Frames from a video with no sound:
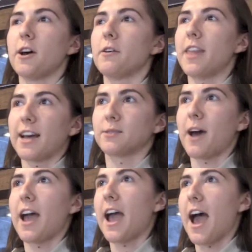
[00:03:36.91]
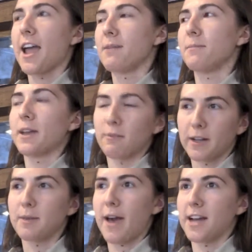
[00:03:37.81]
So that's why I am
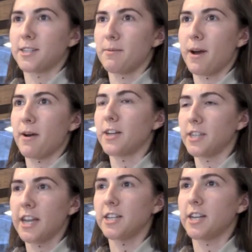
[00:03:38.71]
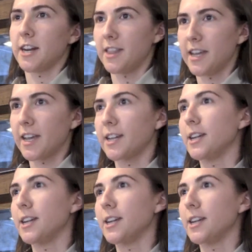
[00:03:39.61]
really passionate about education and